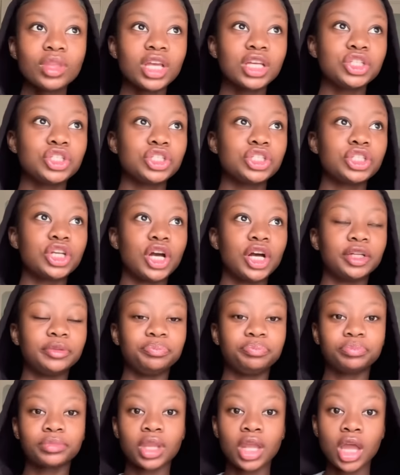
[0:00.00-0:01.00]
she's
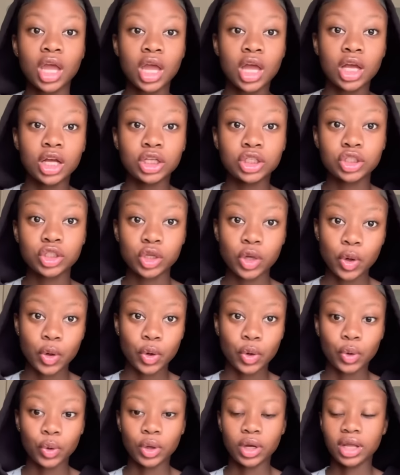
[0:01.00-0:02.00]
gone.
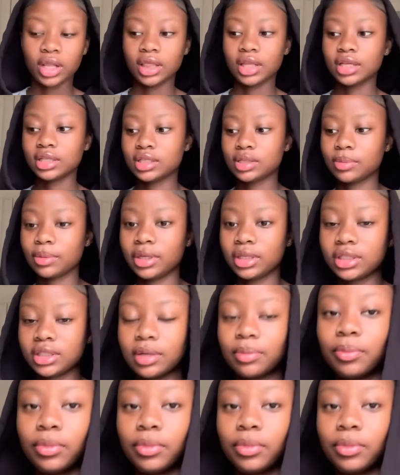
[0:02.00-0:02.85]
So let's make some